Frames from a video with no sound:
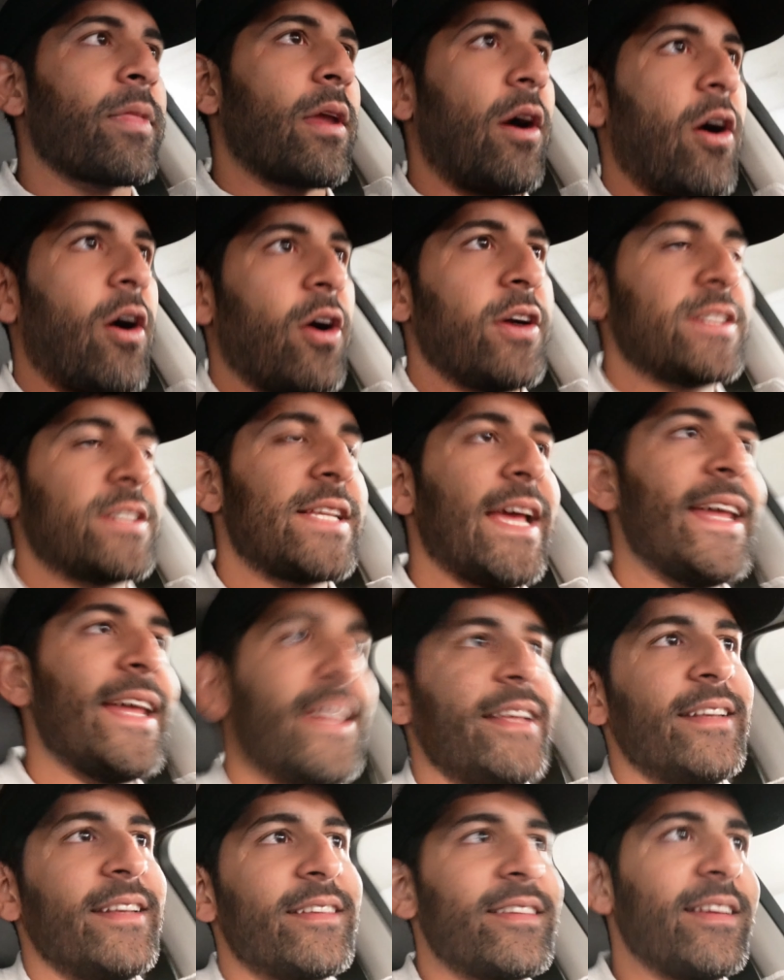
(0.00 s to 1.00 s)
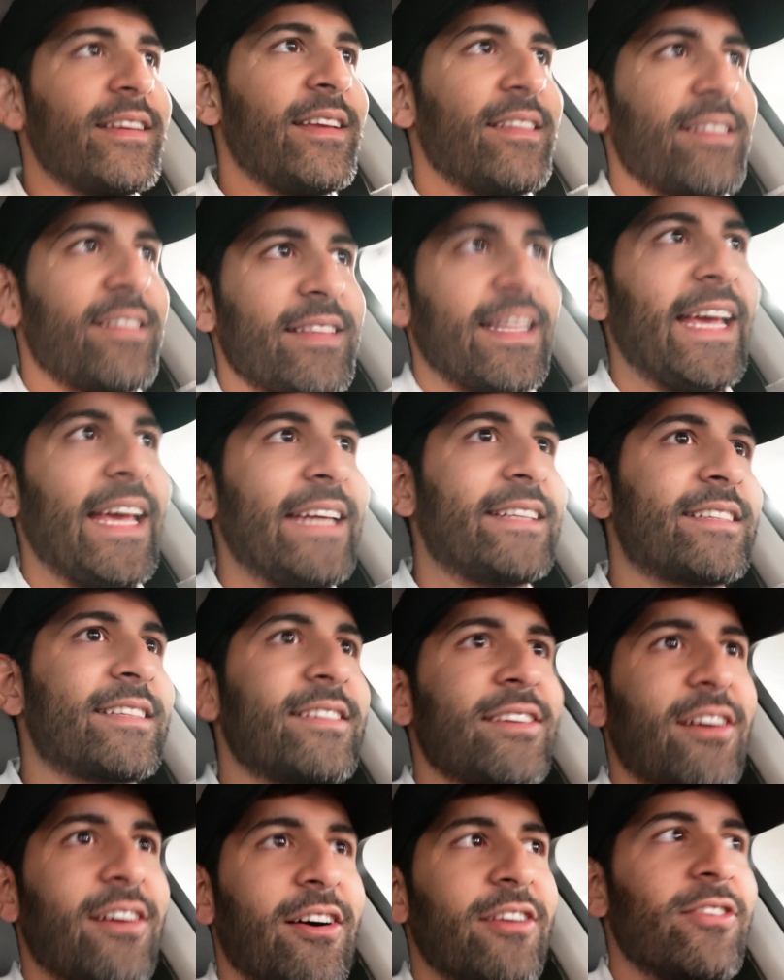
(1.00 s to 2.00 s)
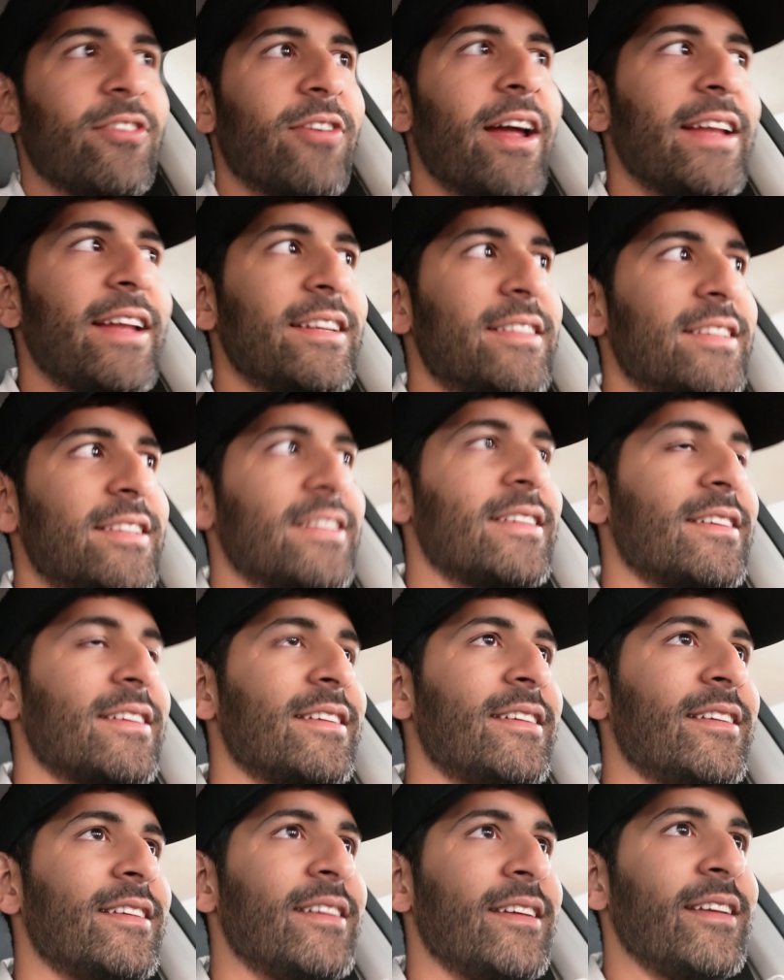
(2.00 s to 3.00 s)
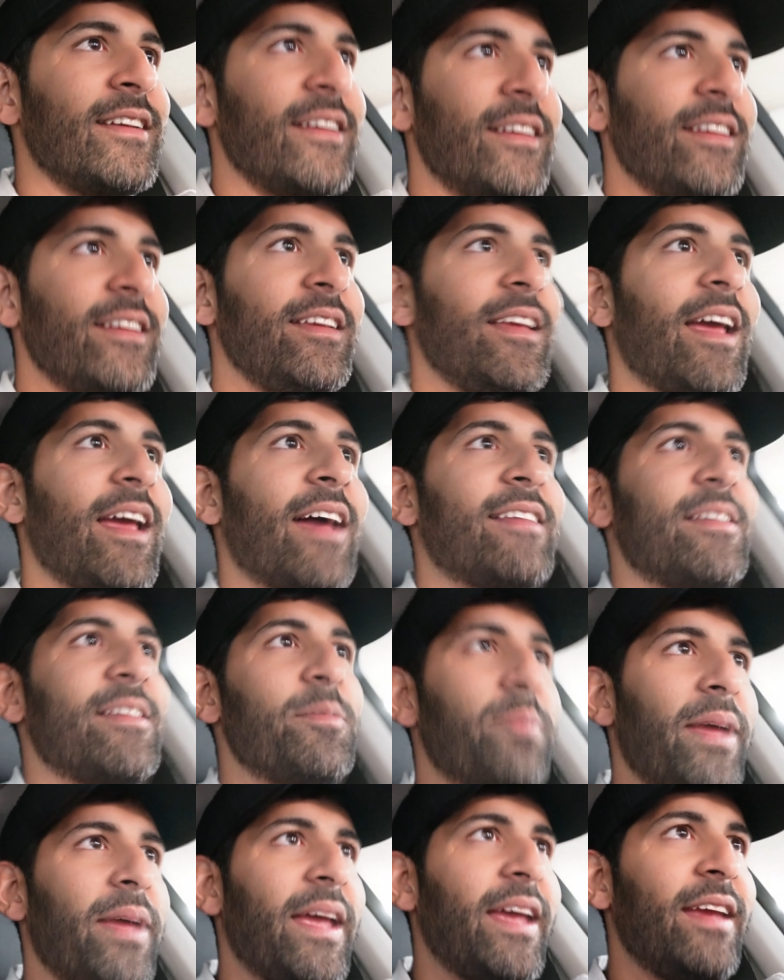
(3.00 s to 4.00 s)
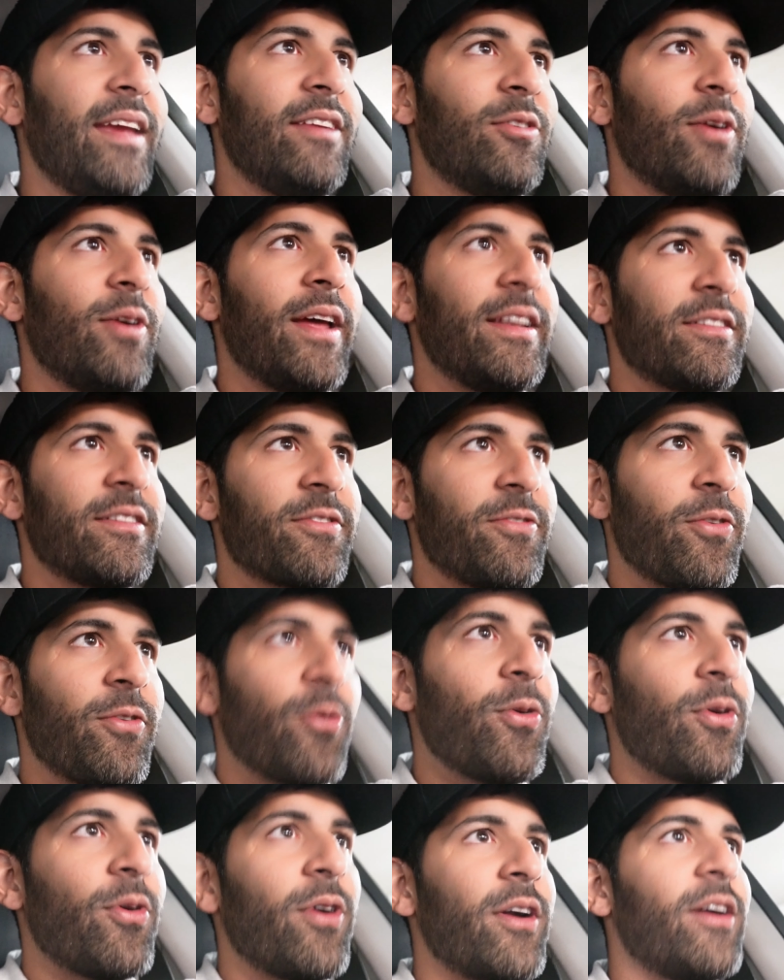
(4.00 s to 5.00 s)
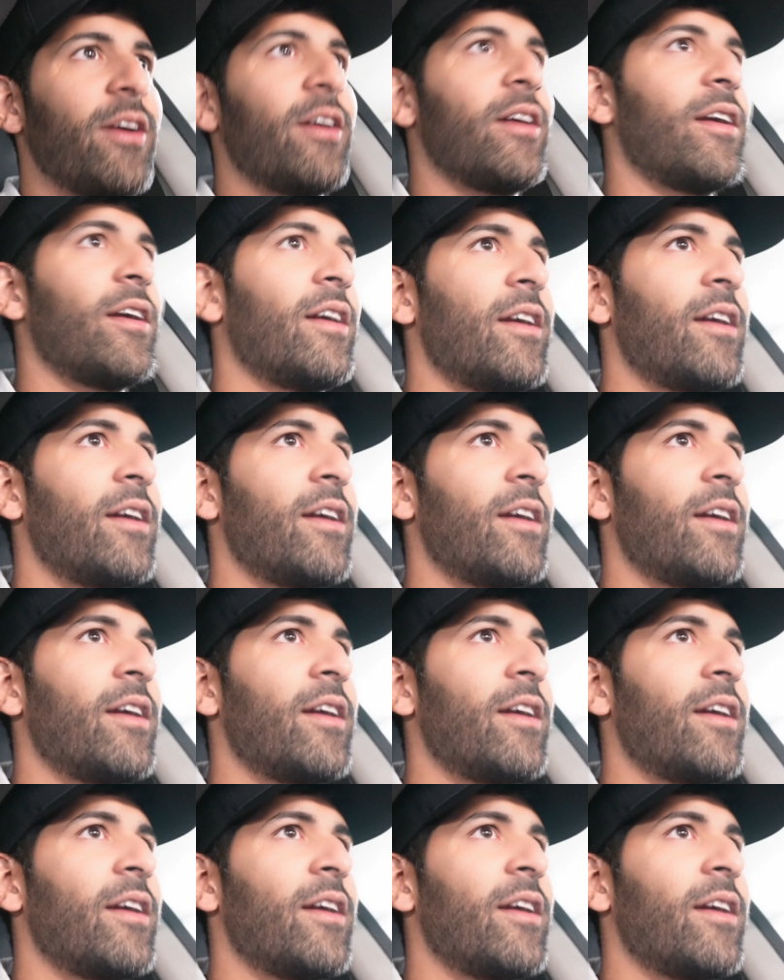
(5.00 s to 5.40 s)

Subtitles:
Our tenant is late on rent. He hasn't paid rent for